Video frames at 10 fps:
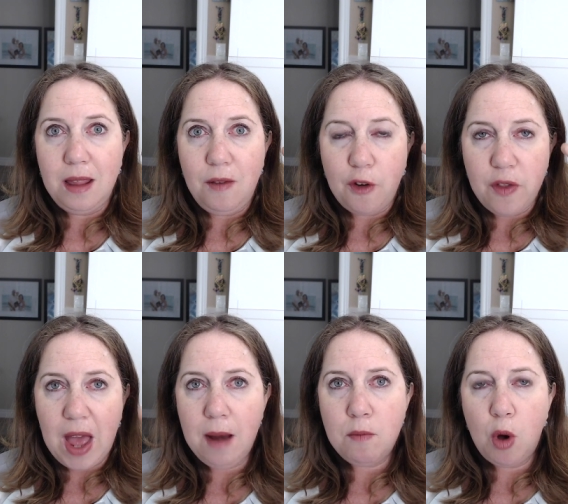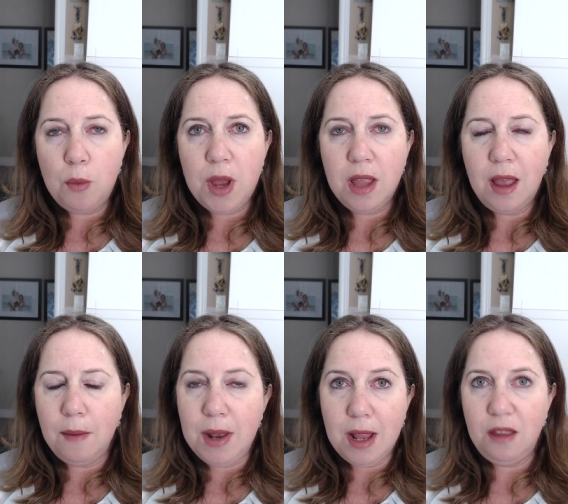for that moment
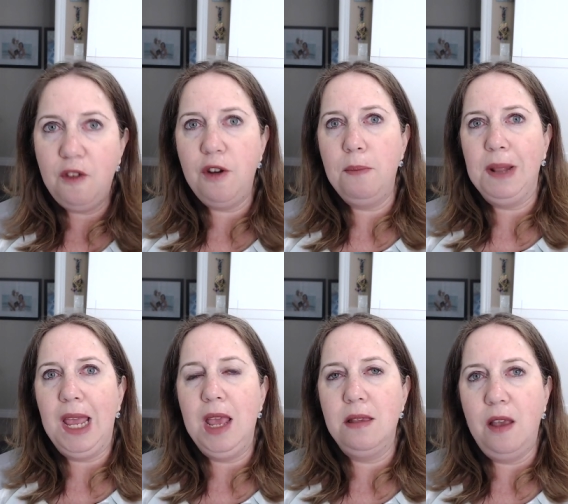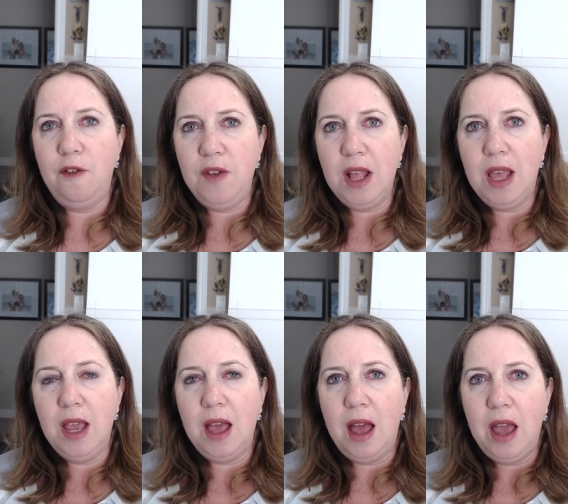I'm in a different place. I feel
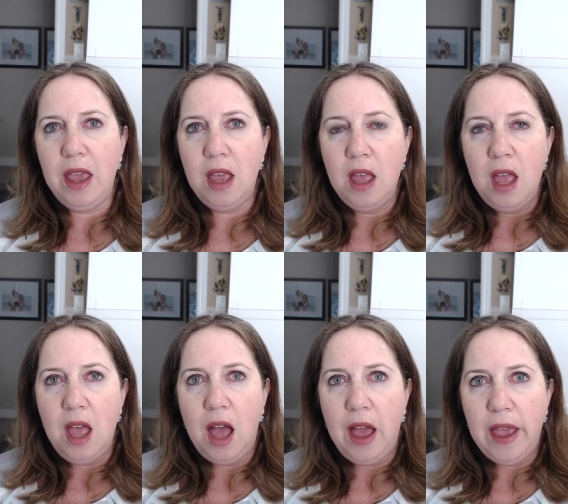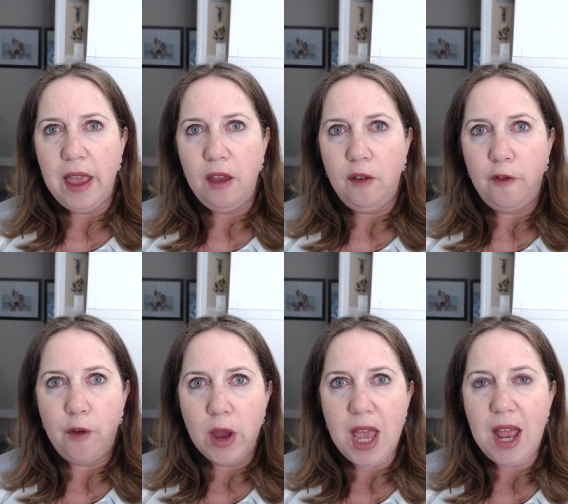like I I
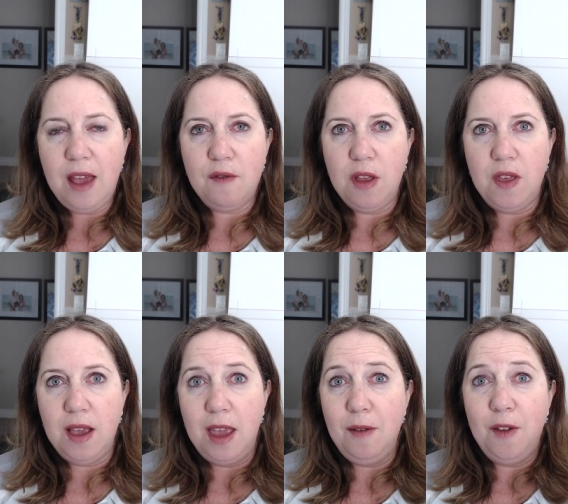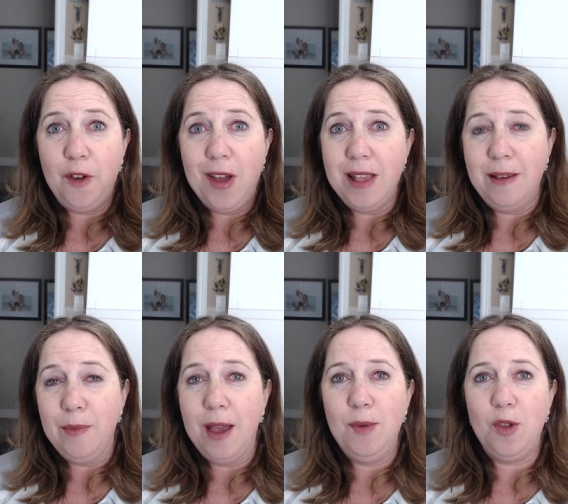forget everything. I even forget
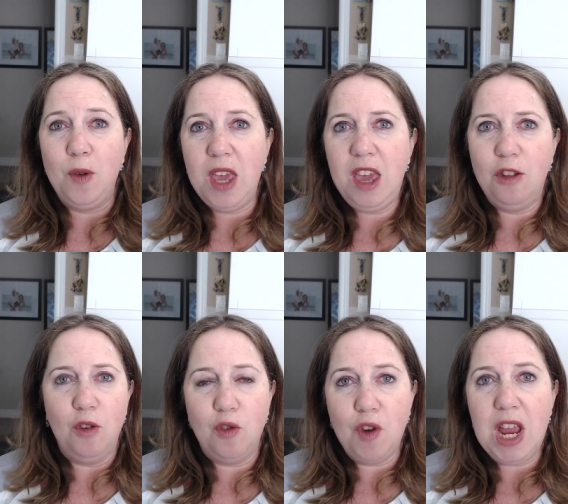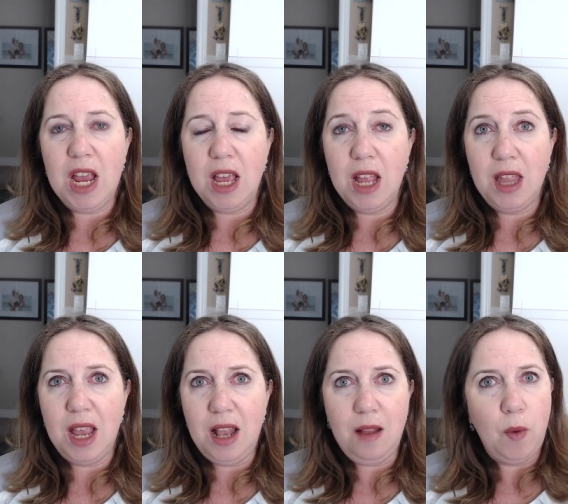sometimes to eat or drink. And
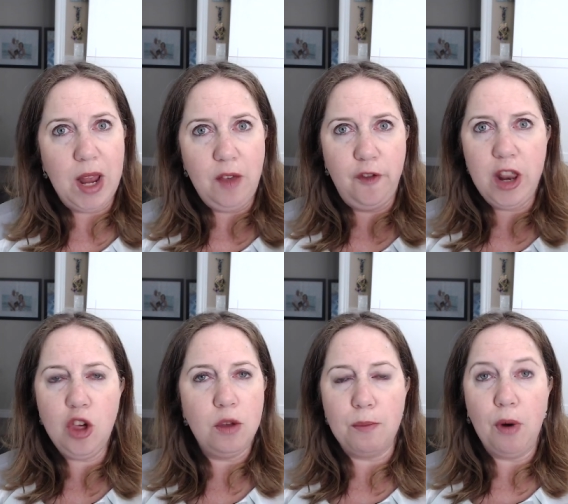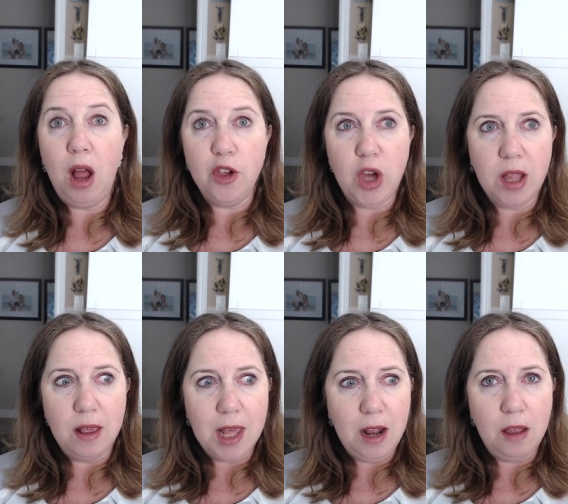then when I finish the project, I
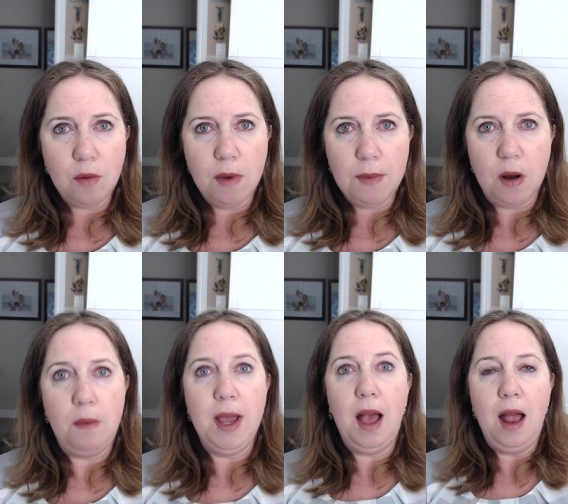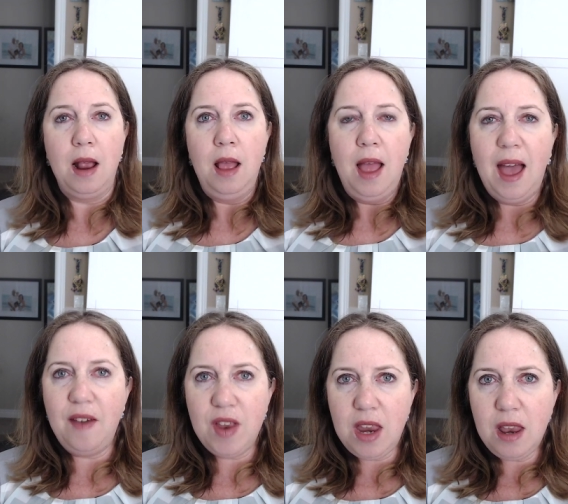suddenly remembered, oh my God, I
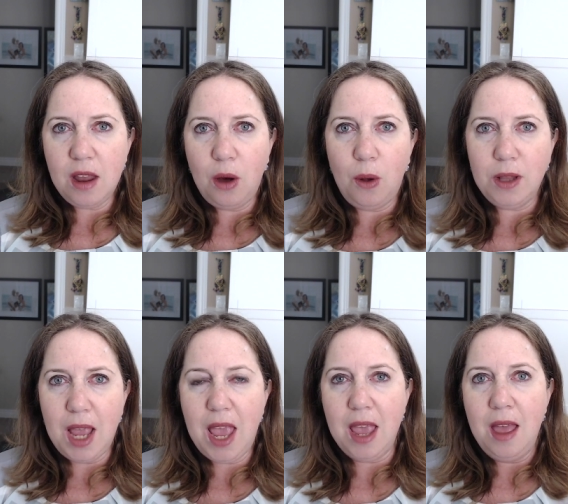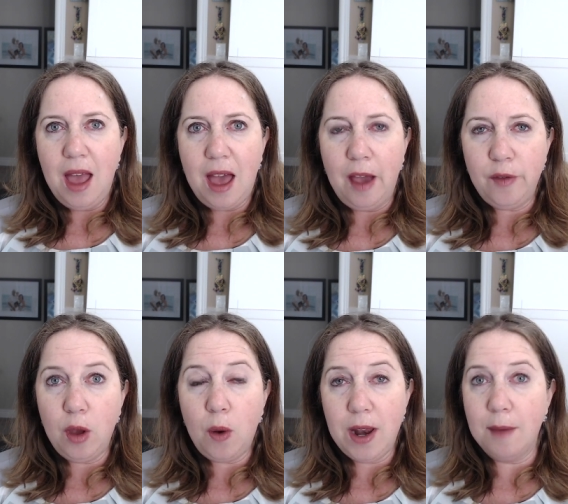haven't eaten the whole day. I have to
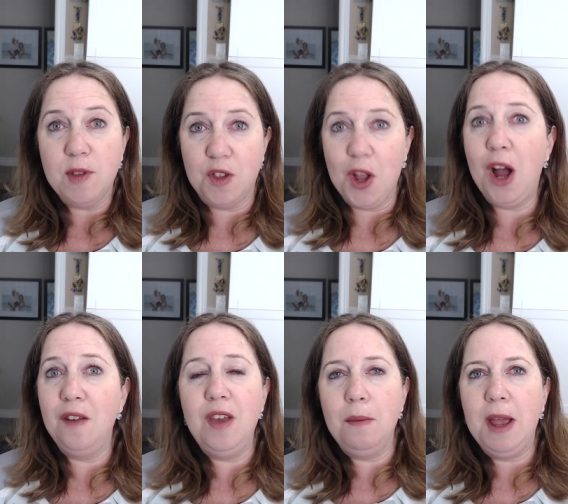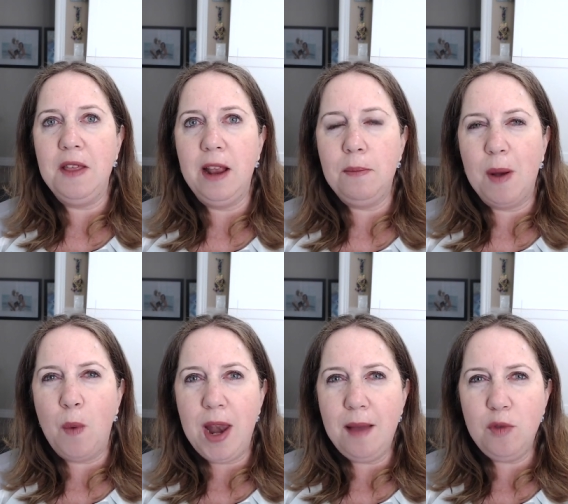go and I'm starving by then. But
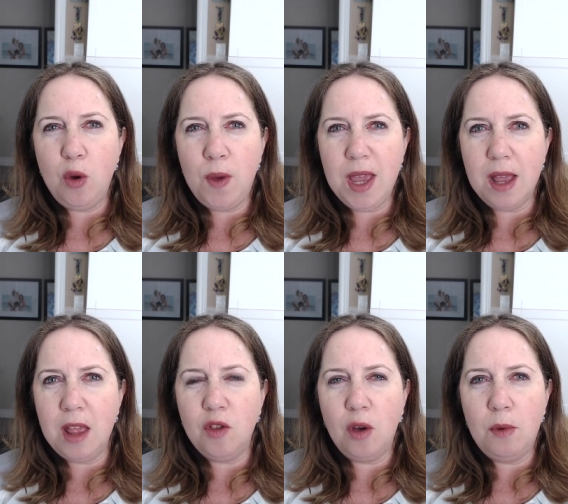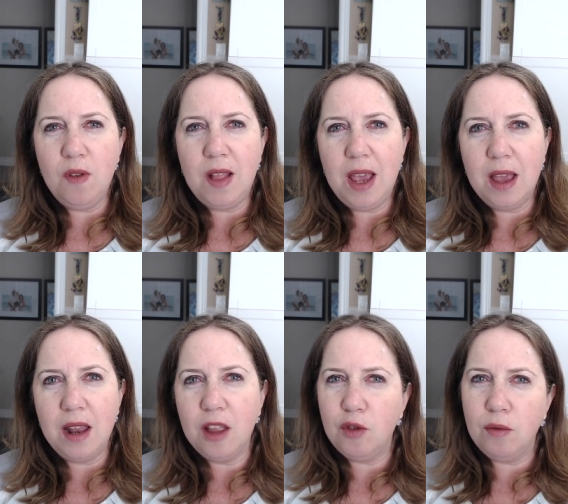when I'm doing it, it's almost like an, I